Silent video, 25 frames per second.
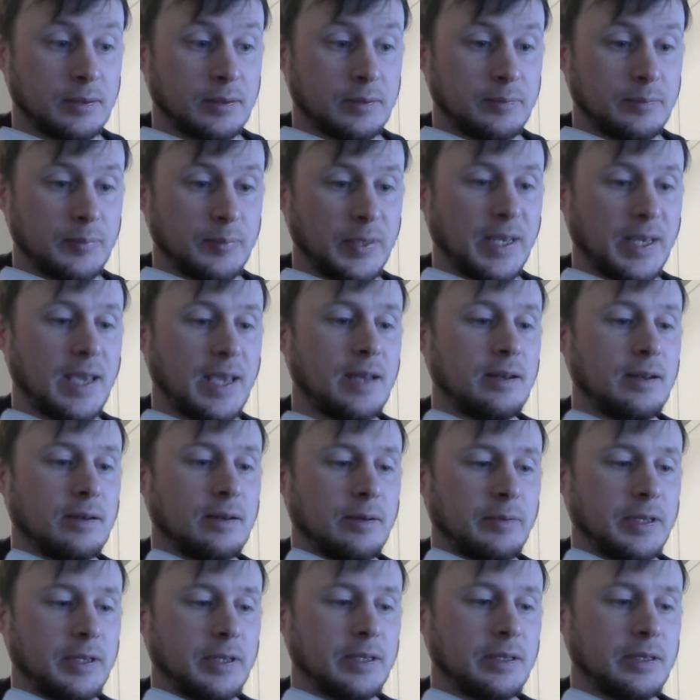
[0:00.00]
But again, I
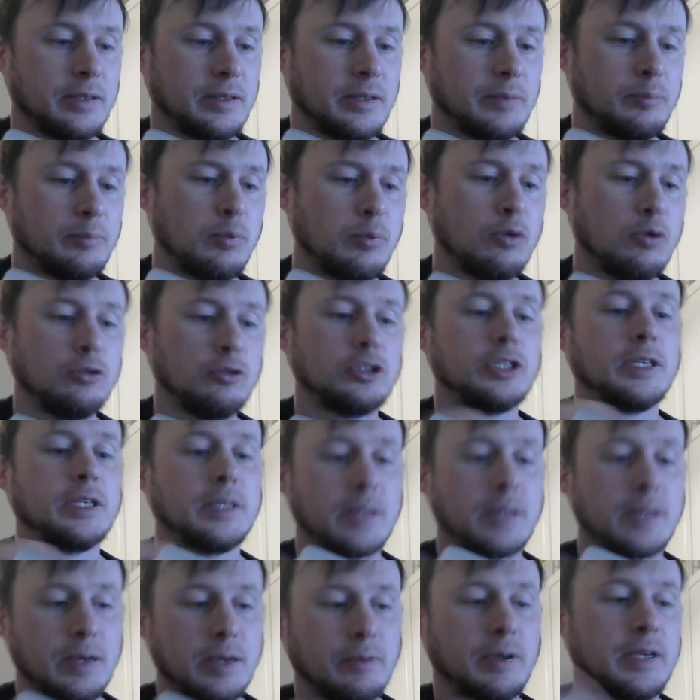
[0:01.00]
mean, they're pushing
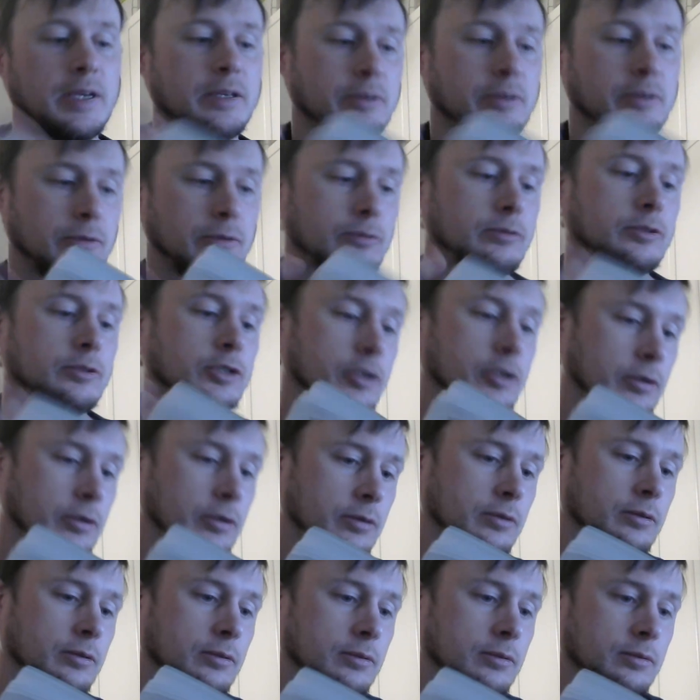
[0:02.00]
their way through the
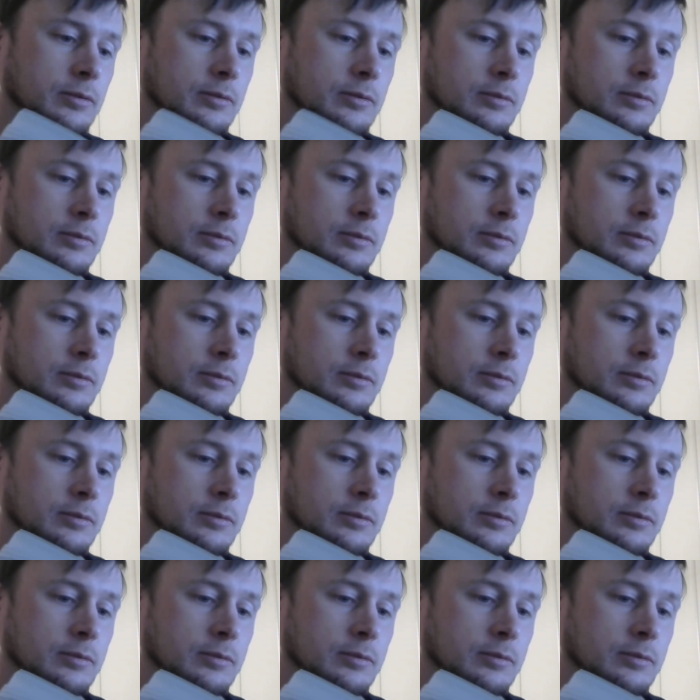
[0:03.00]
jungle.